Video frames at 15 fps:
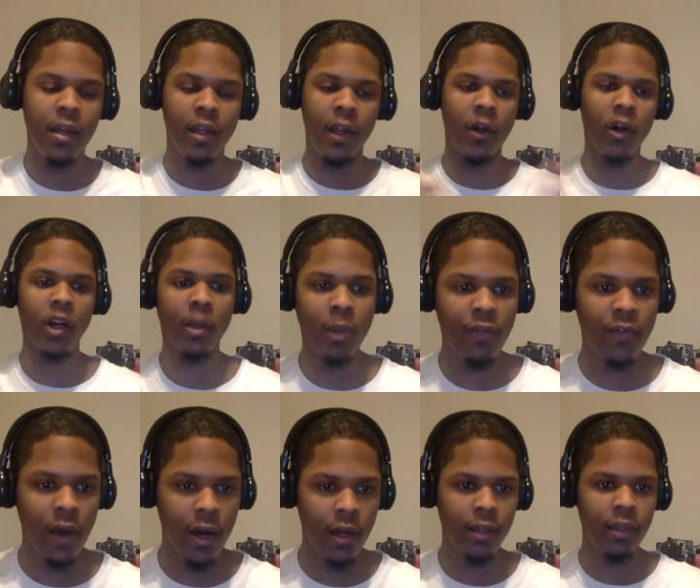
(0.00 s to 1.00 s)
They're going to be
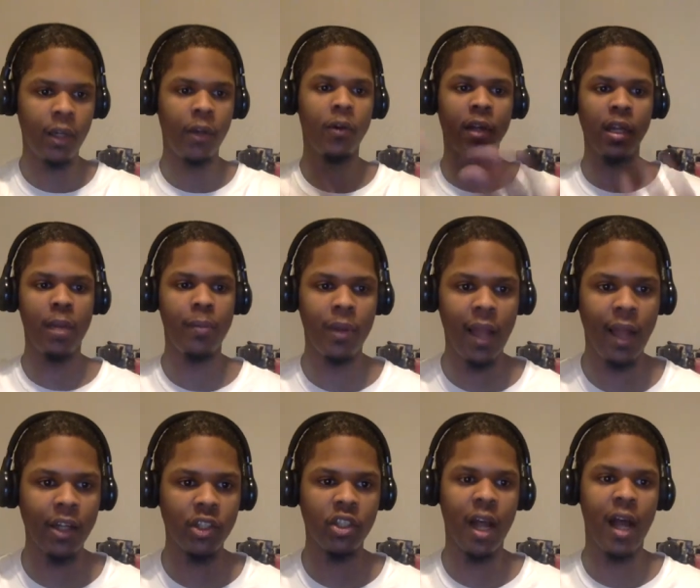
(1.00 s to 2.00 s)
fun. They're going to get up a lot
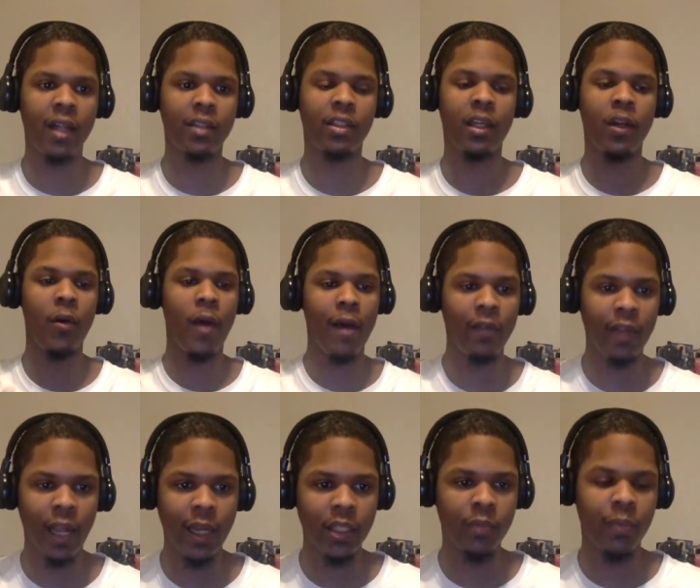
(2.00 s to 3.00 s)
of shots. They're going to have a
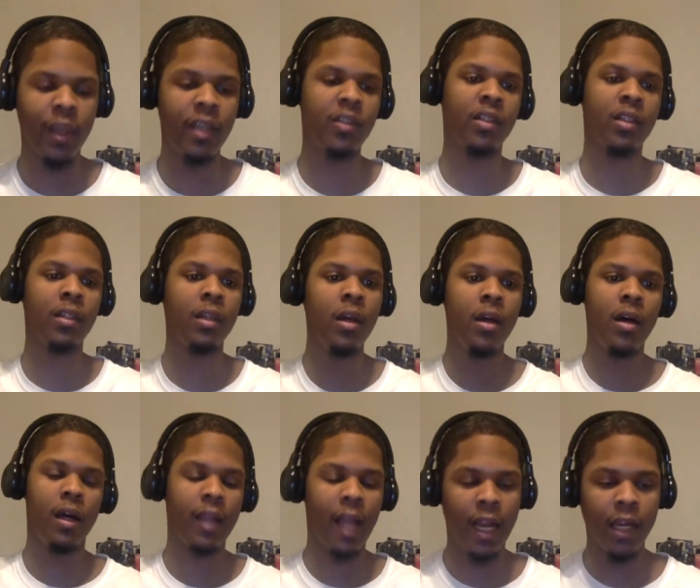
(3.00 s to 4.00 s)
lot of spacing,
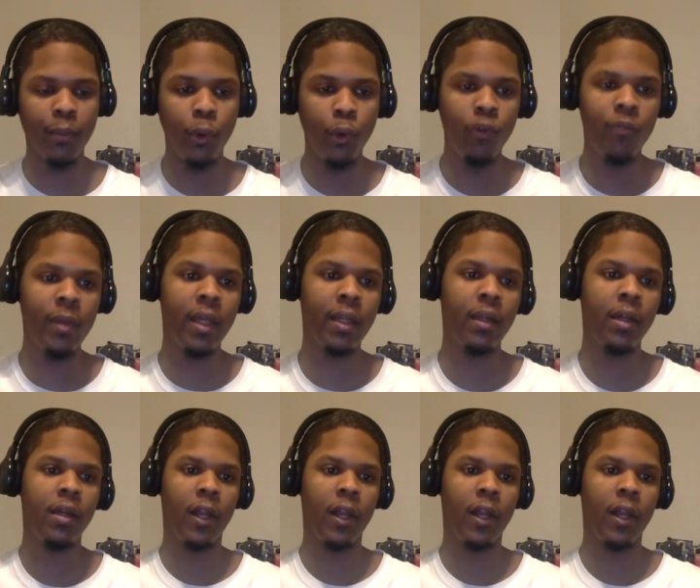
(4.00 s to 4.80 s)
a lot of movement.